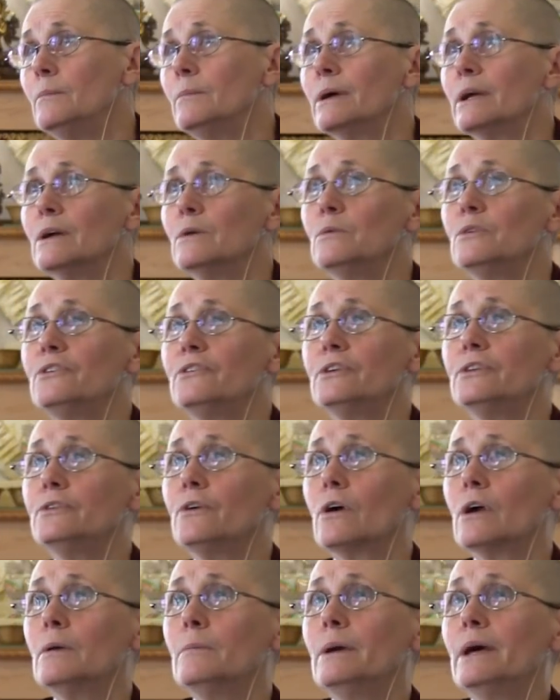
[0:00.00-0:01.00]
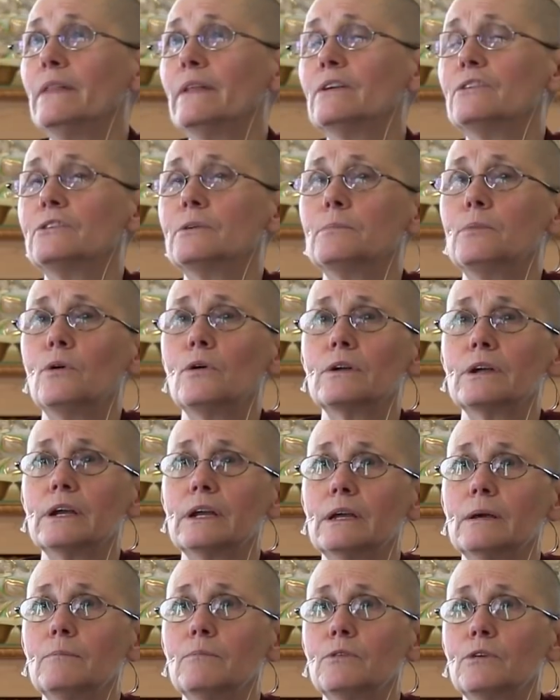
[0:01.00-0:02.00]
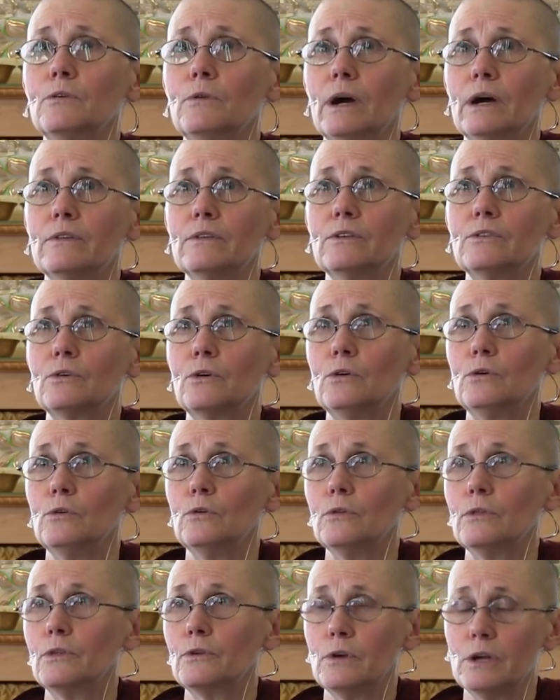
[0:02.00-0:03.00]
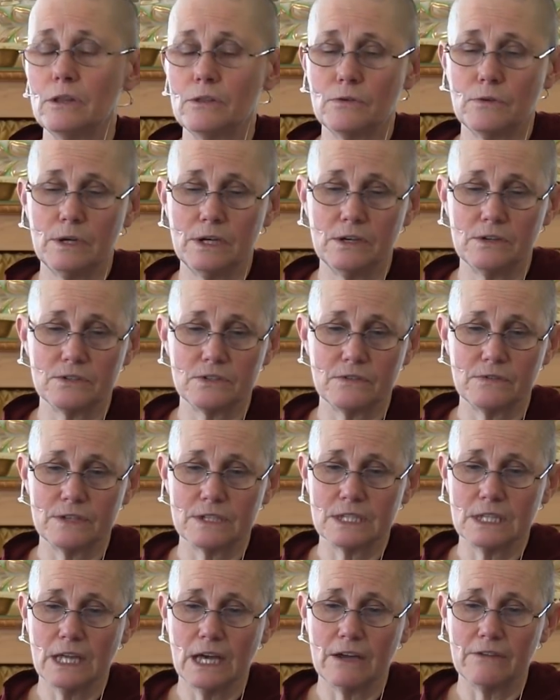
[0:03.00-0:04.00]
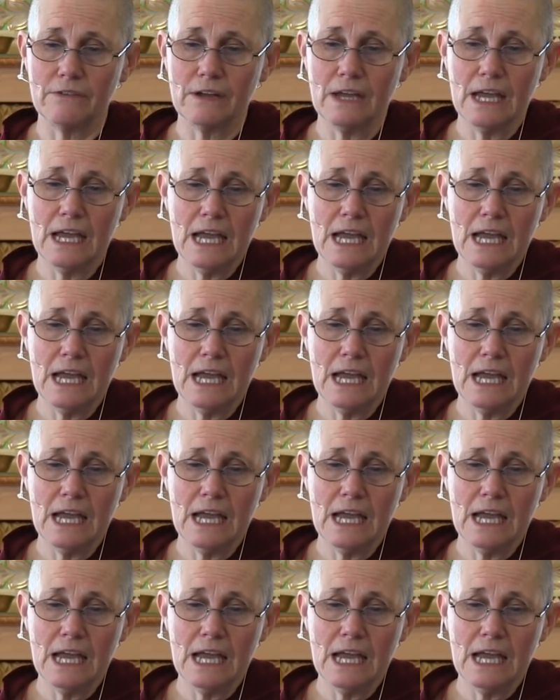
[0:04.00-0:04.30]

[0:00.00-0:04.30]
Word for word: But it was the Dharma that supported him throughout this whole 33 years of his life.